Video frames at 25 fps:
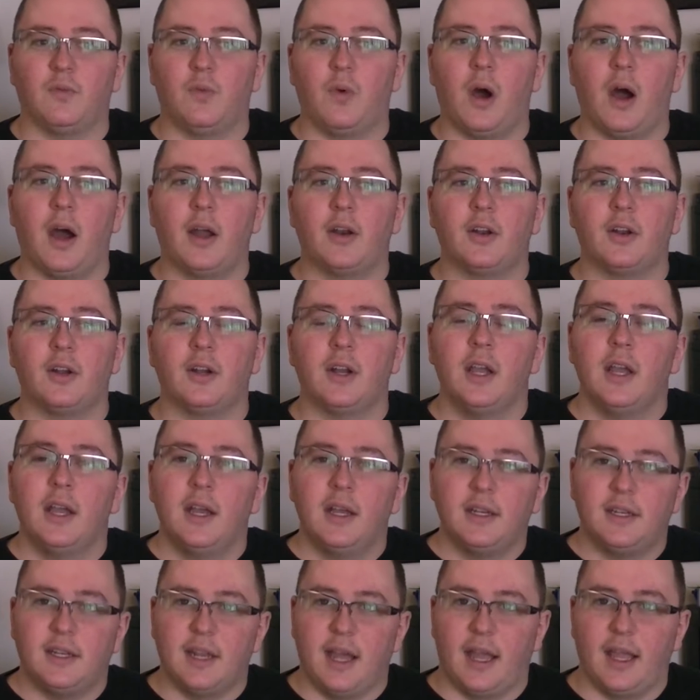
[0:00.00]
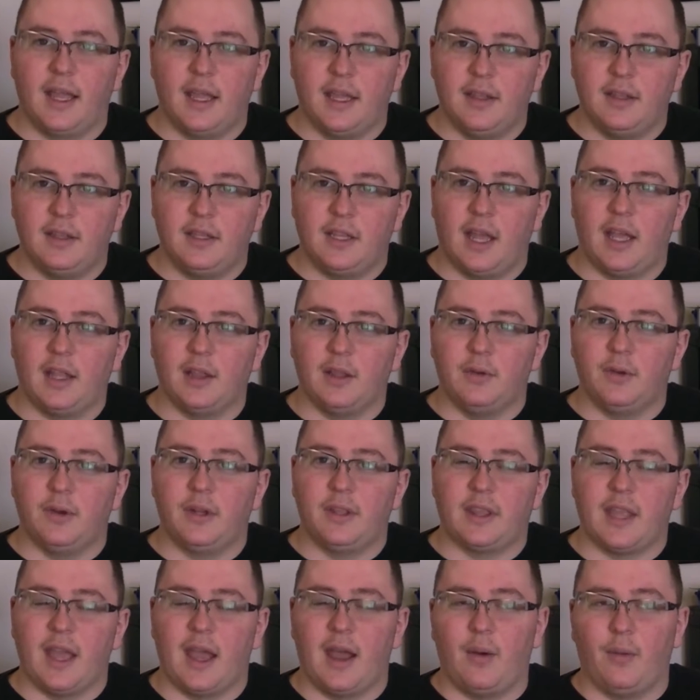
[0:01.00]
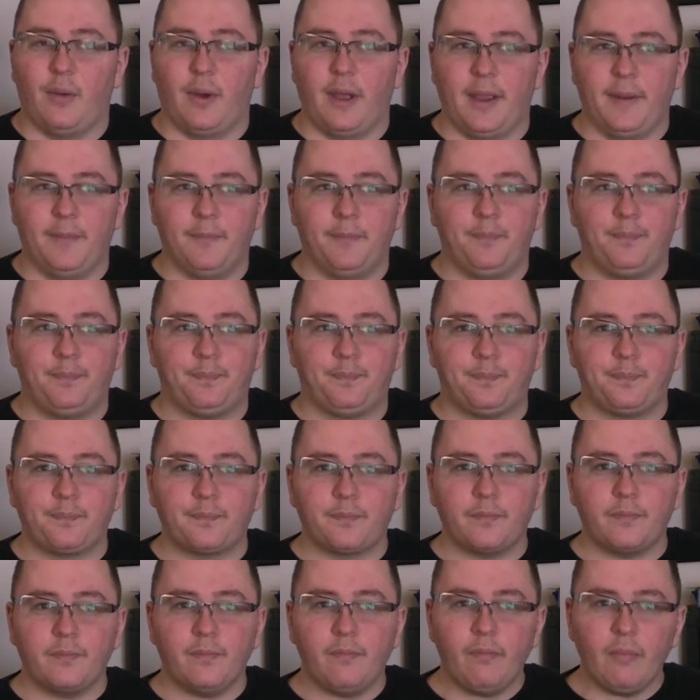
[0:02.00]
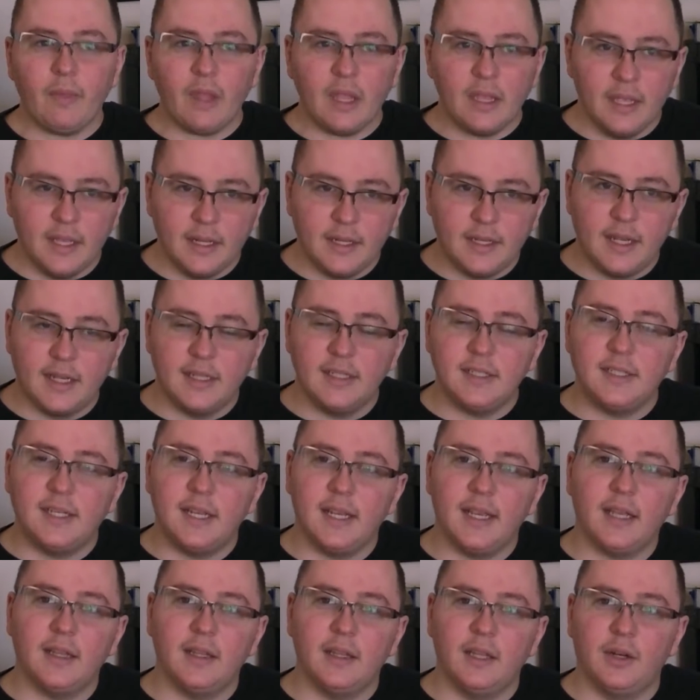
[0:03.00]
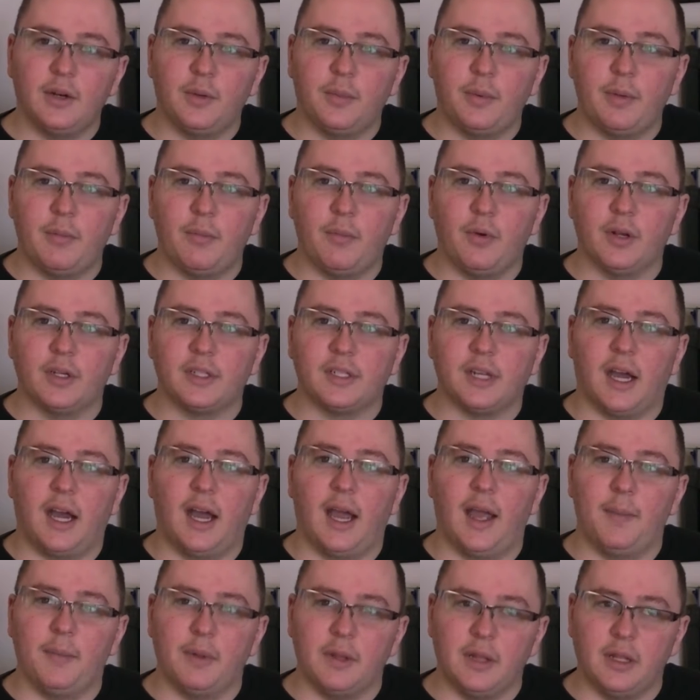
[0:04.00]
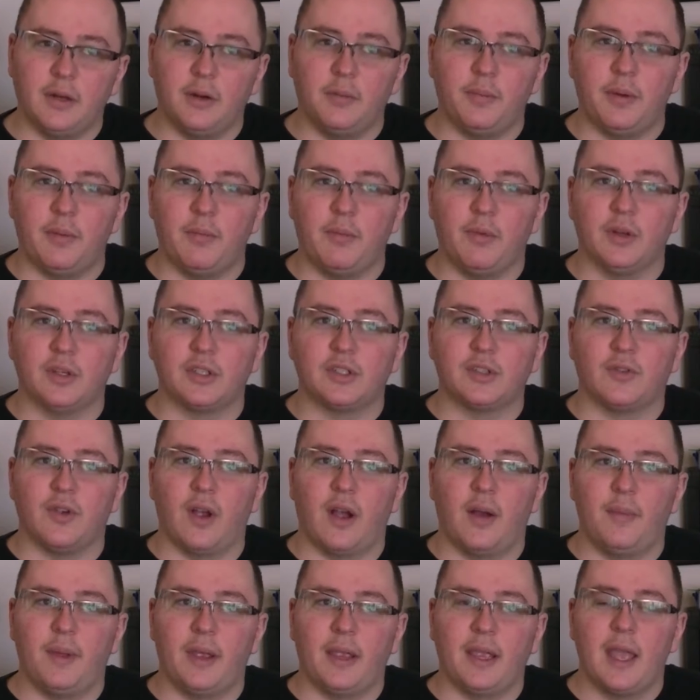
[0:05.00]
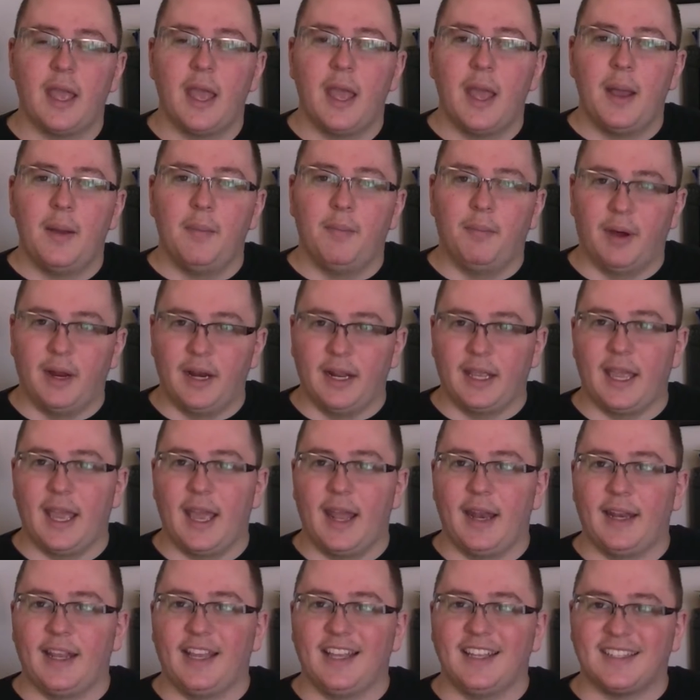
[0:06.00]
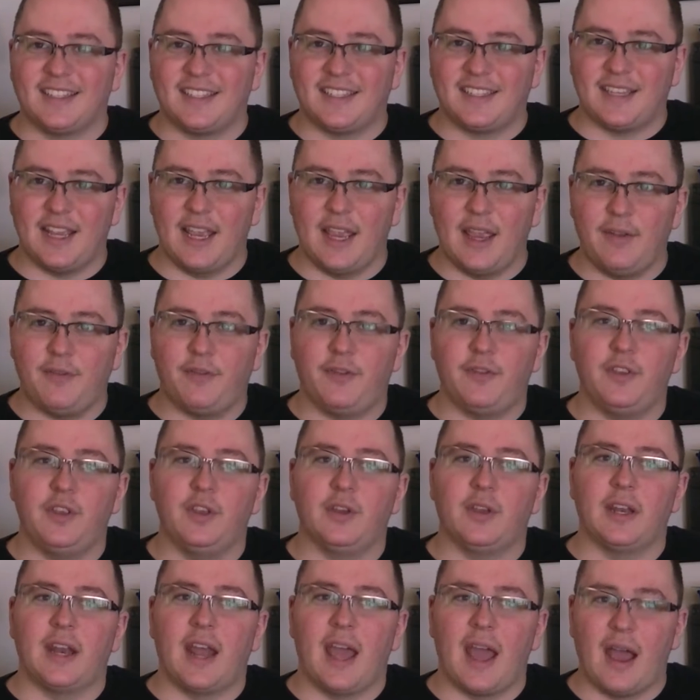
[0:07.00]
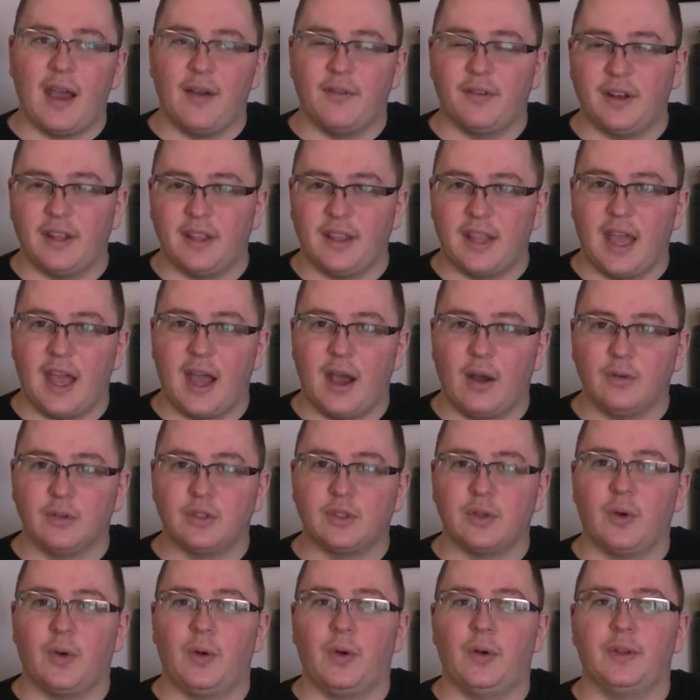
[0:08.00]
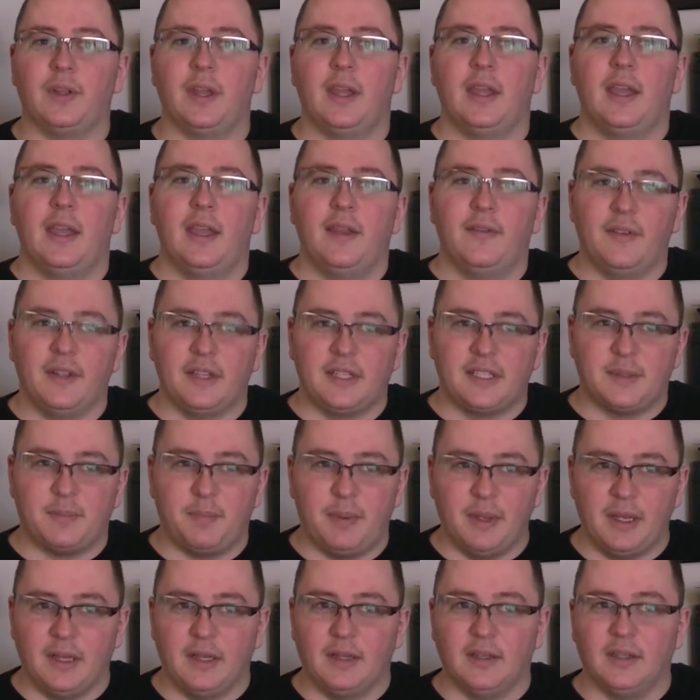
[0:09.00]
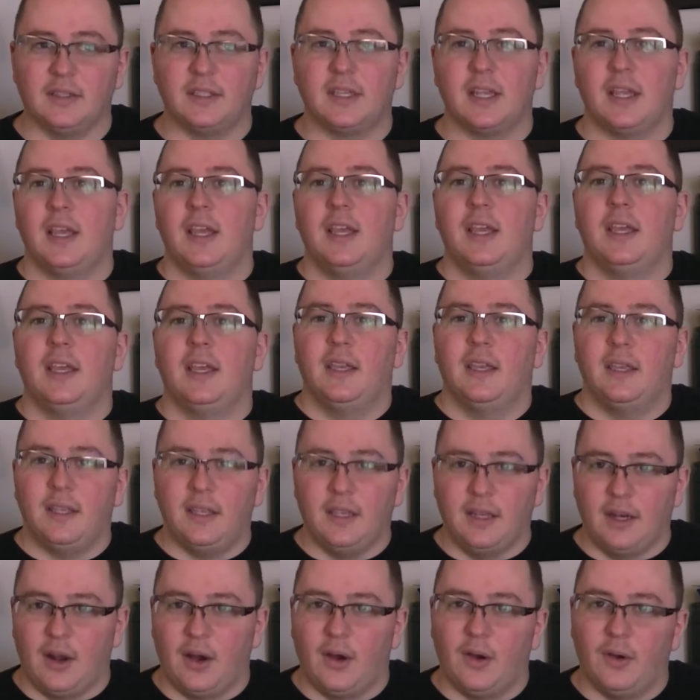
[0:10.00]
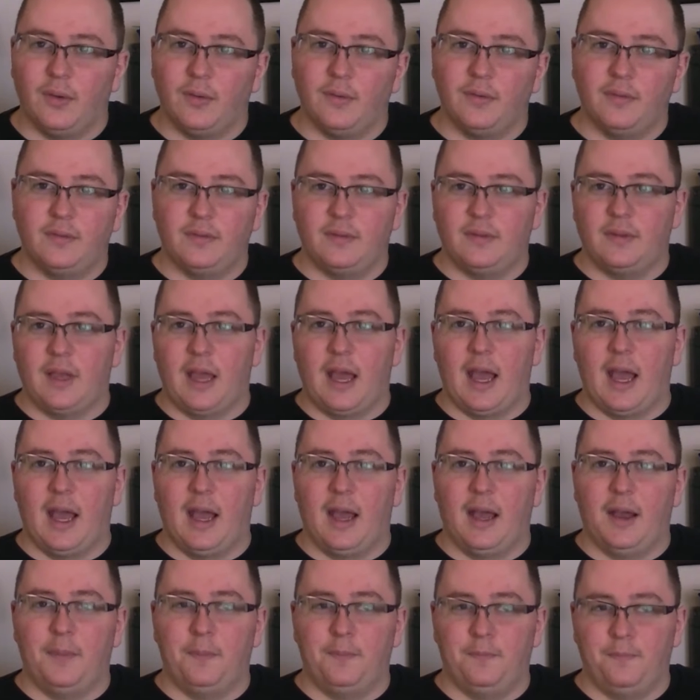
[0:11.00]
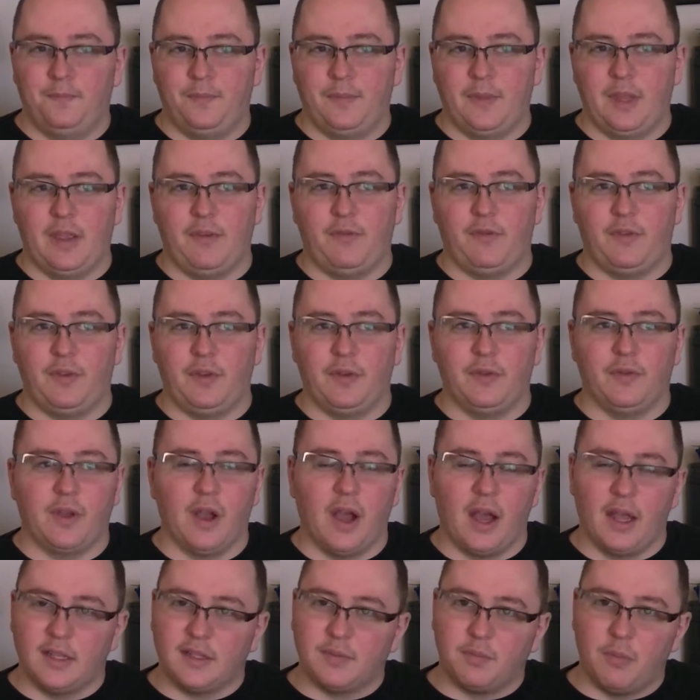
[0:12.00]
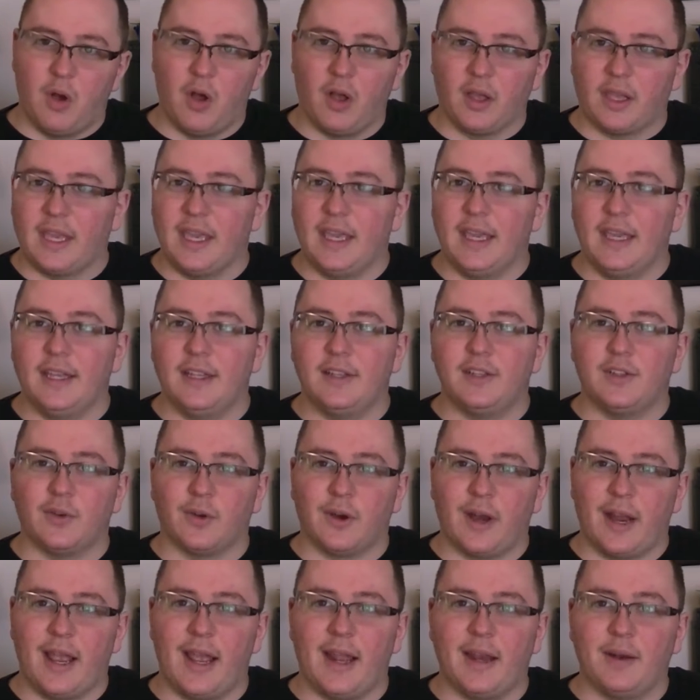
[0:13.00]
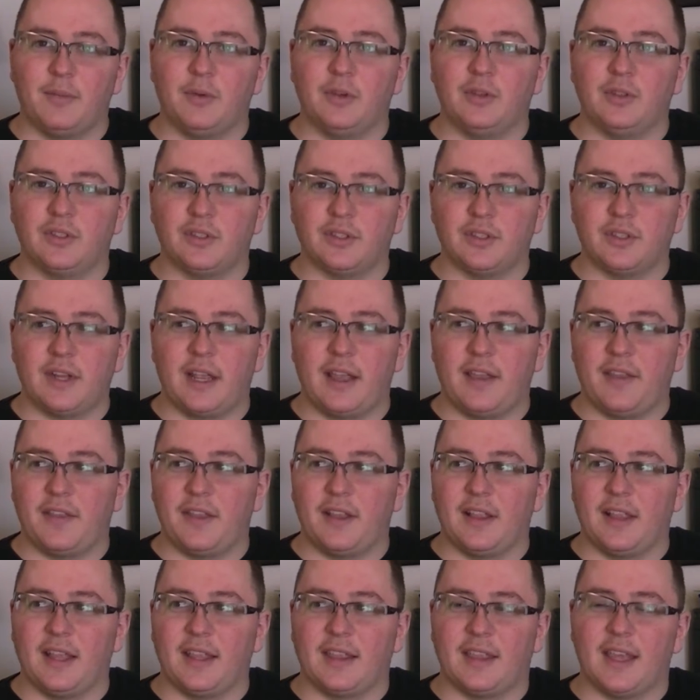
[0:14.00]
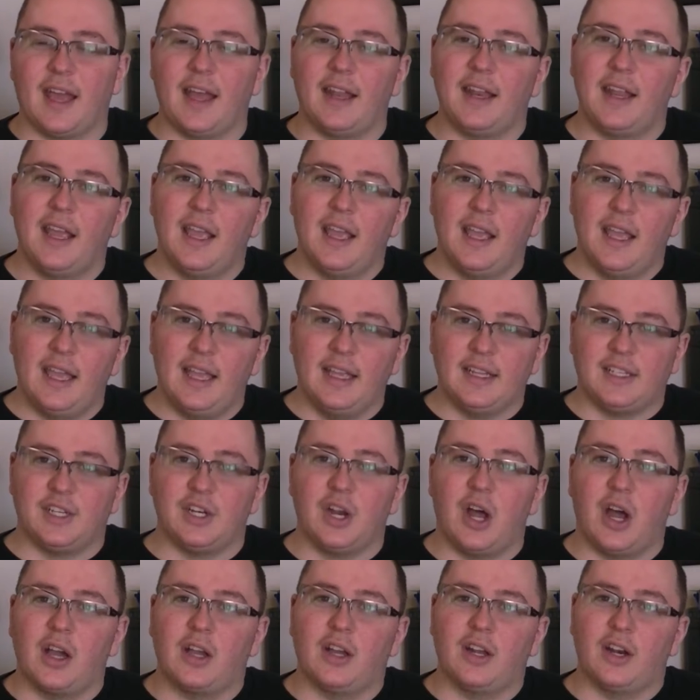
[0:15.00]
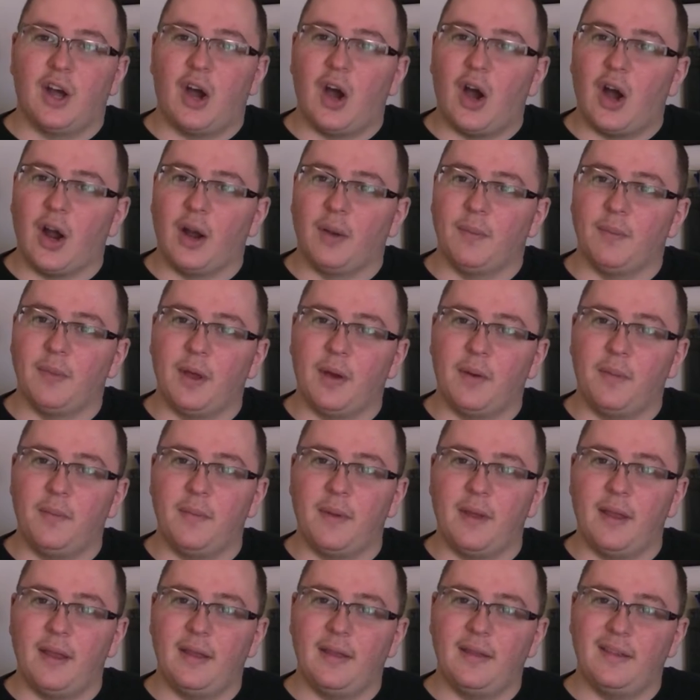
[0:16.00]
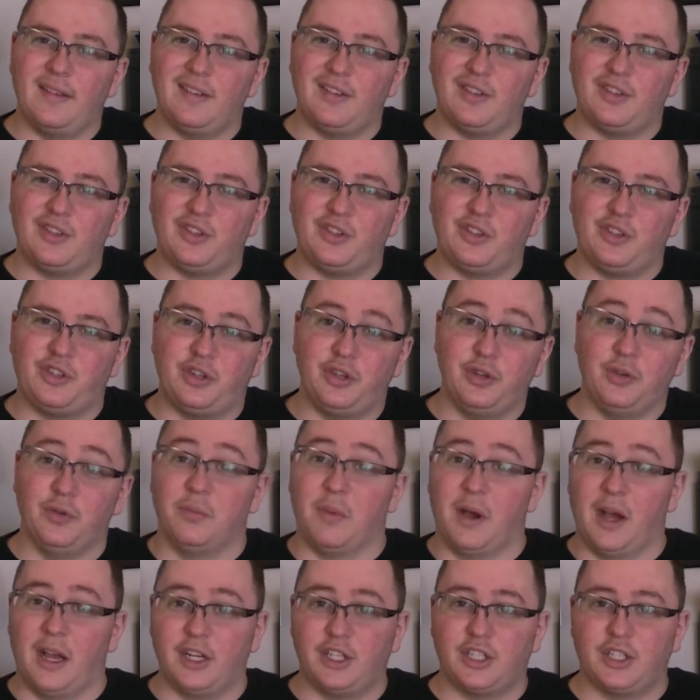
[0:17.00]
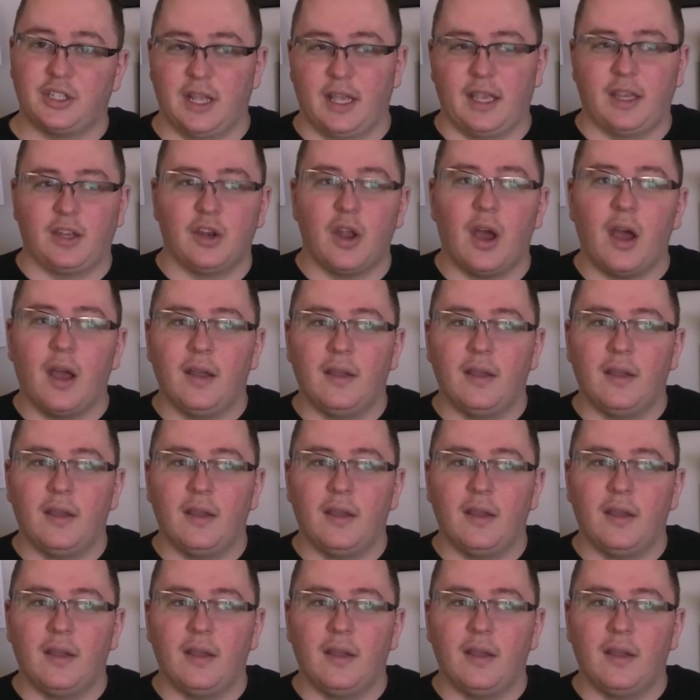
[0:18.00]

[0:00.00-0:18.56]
of water. Dilute it that way. It does take a little bit more time, a little bit more scrubbing, but again, it's safe. You can have it in the household. If it spills, if you've got small kids or animals or anything like that, it's not going to harm them too much. The